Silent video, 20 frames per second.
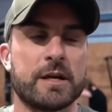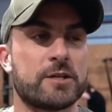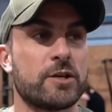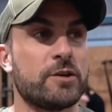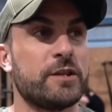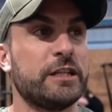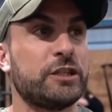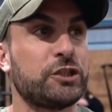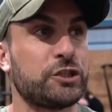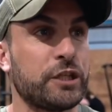So
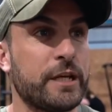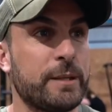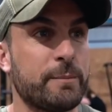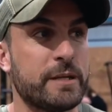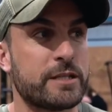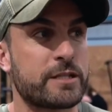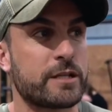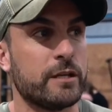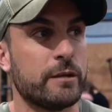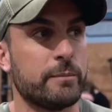this gym
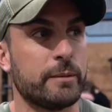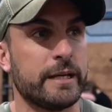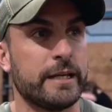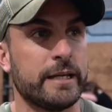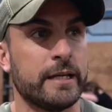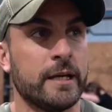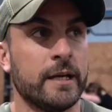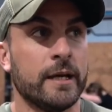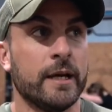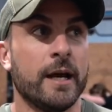is going to
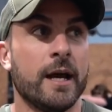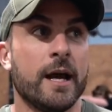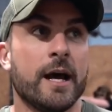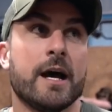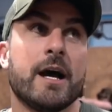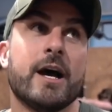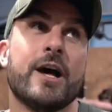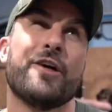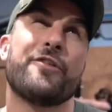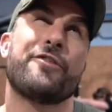be
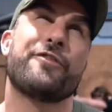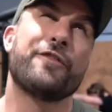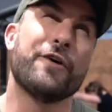a